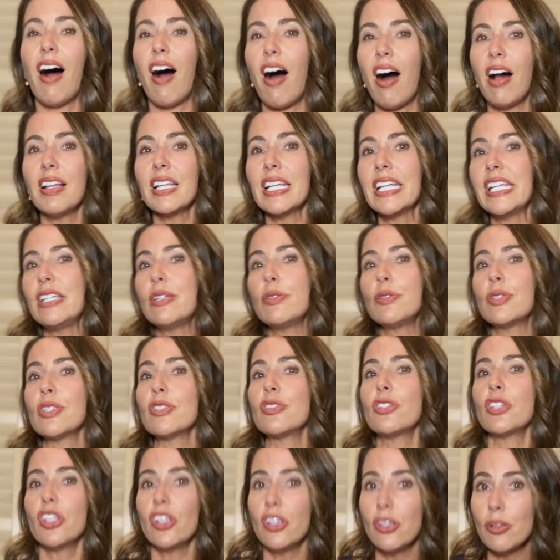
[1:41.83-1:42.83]
Ollie
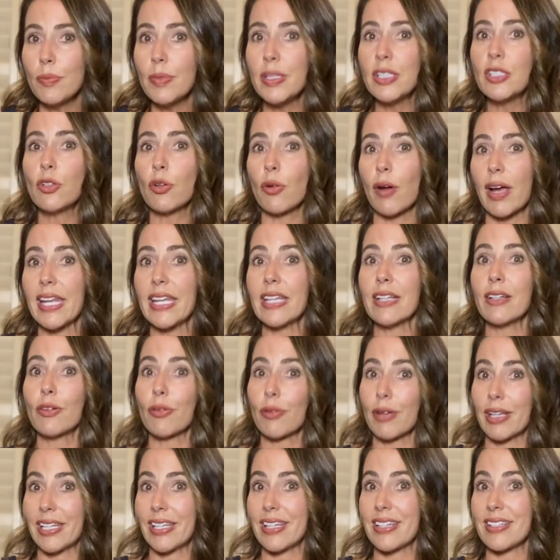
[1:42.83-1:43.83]
uses human-grade
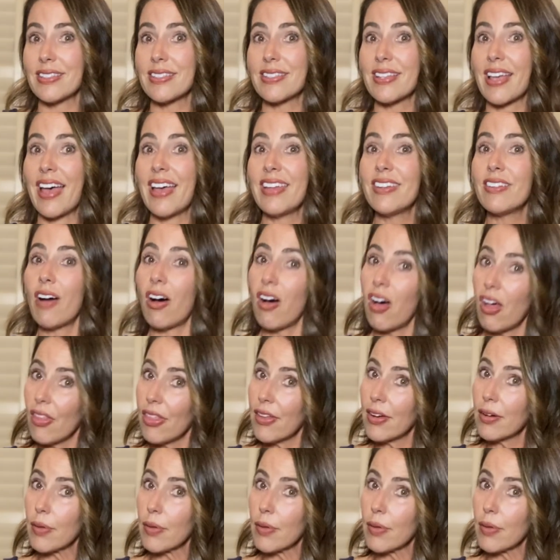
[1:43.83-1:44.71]
ingredients, and all their